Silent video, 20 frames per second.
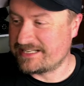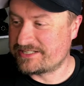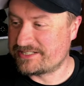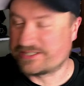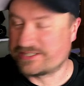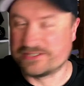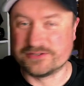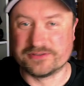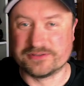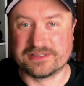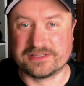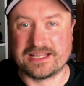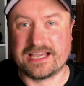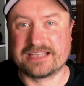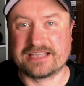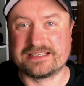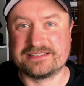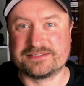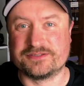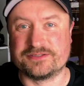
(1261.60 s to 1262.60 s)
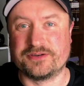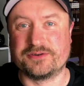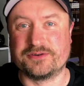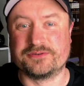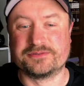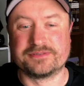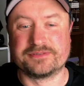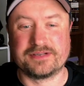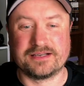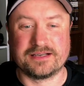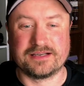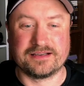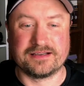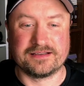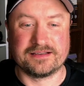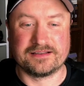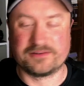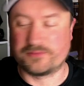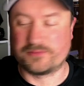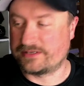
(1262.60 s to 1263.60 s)
HQ and lackeys know
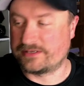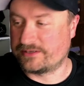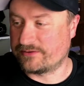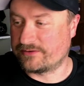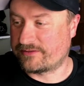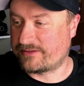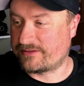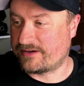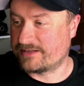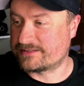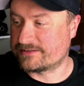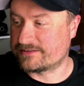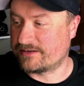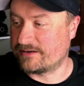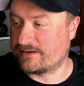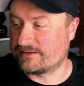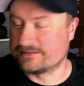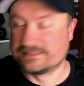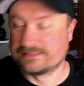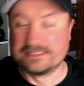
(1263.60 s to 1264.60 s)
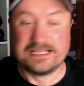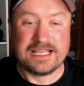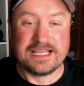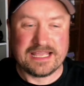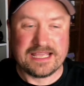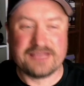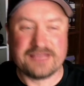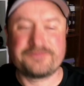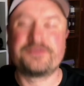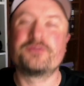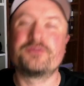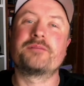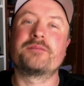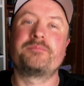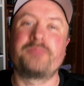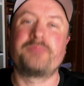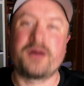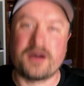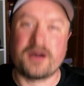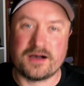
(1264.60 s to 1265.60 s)
what your thoughts are. If you are
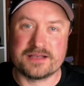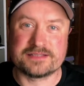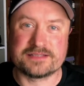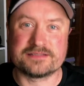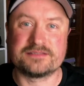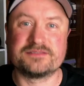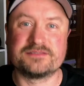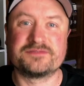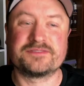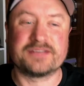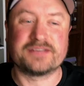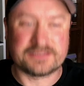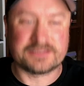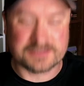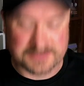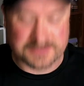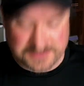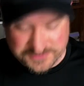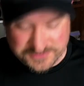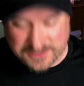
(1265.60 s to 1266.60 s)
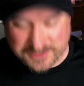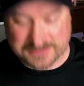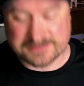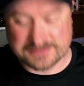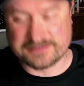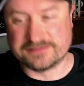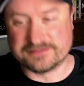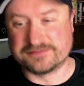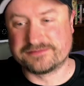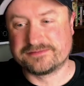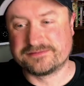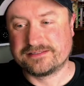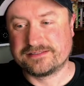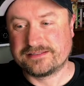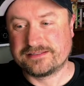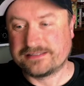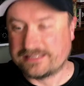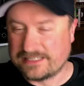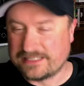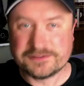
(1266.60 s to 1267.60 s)
positive and constructive,
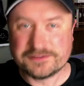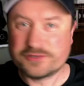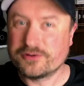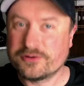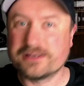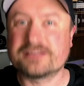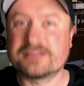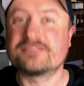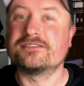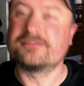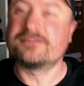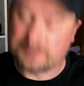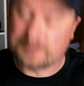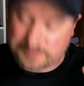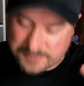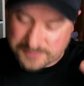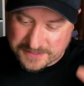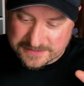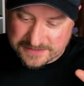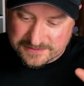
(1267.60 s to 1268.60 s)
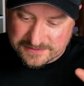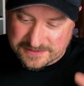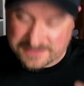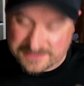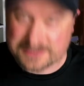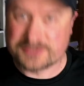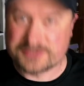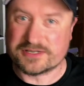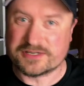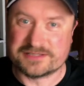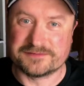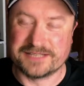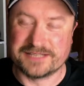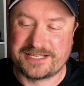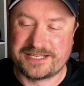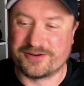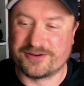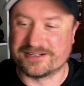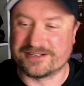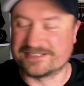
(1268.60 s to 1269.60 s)
even critical, but constructively
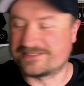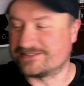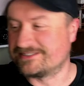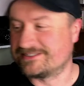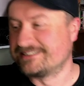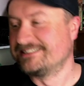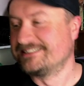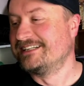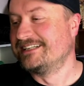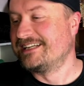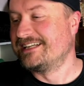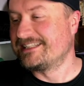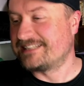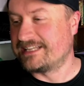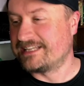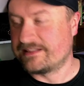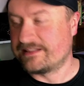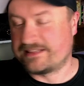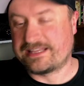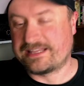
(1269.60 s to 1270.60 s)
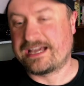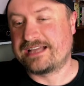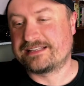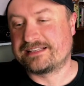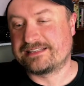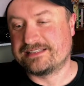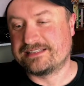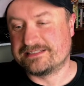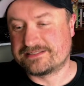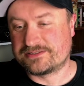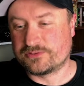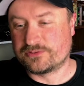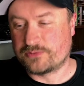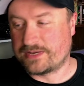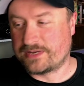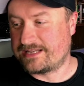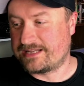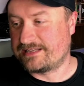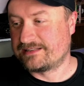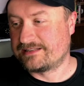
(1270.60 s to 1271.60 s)
critical, then that is the
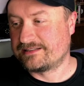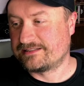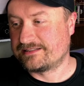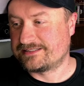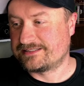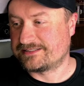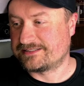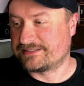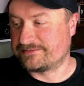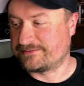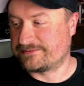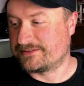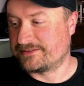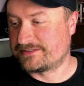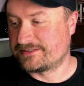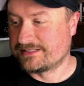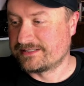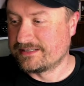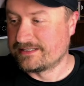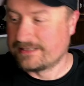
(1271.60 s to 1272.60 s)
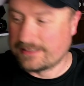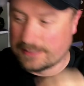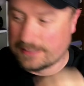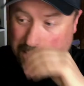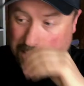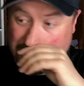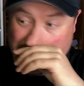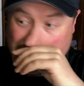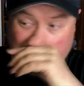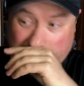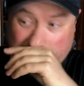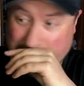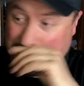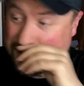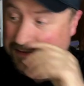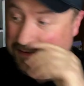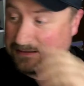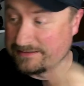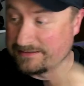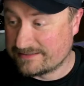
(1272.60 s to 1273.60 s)
way to converse.
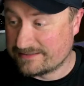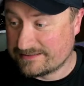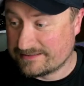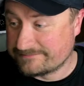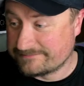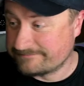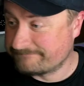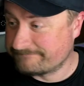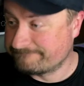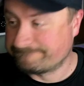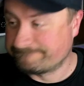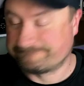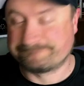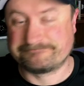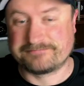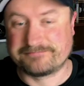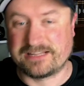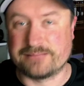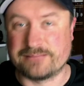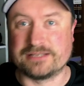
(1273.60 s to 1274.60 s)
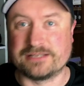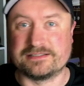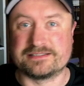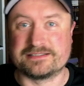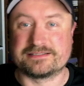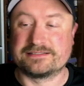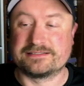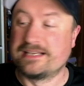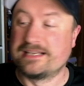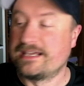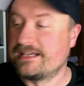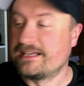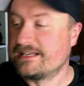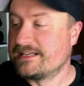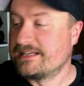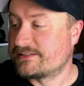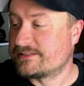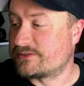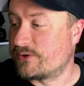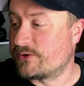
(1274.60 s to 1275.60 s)
And they may listen.
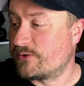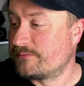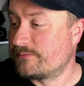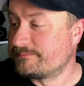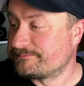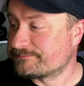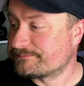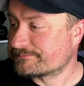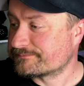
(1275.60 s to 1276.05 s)
So,